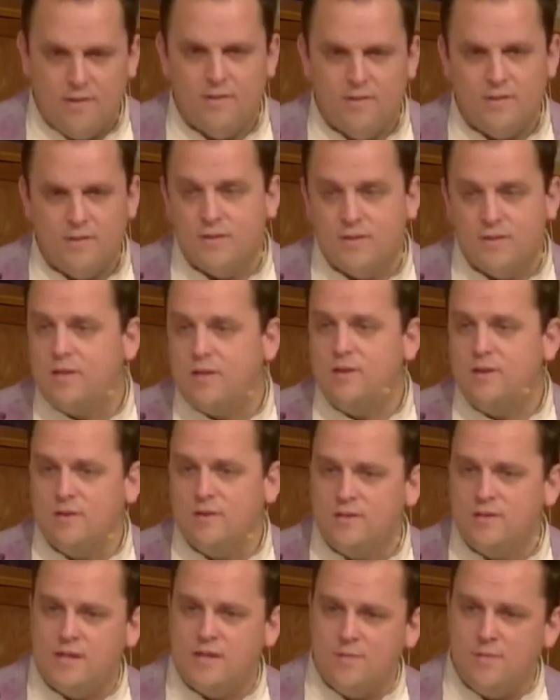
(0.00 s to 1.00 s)
to secure
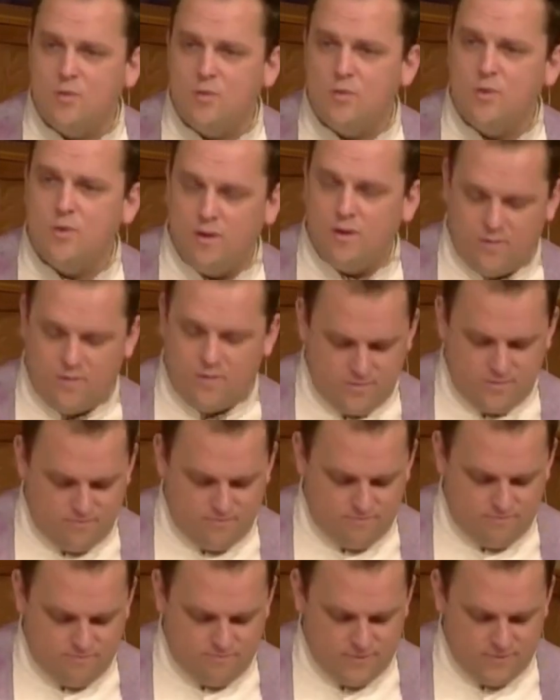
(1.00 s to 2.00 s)
stable work,
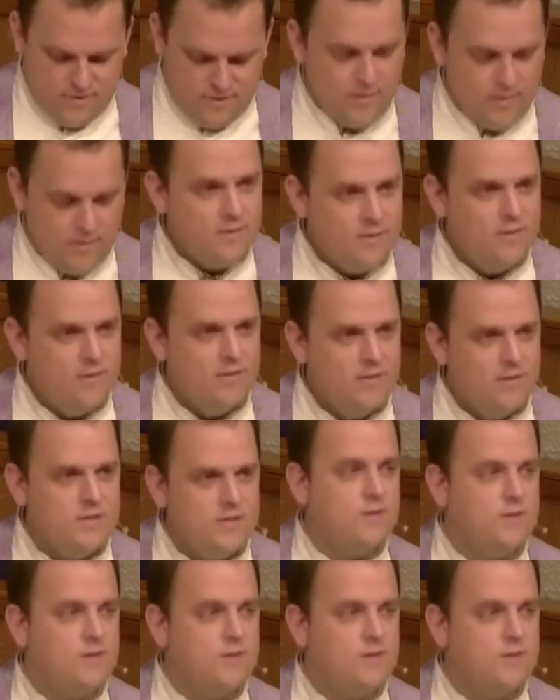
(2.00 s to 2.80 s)
to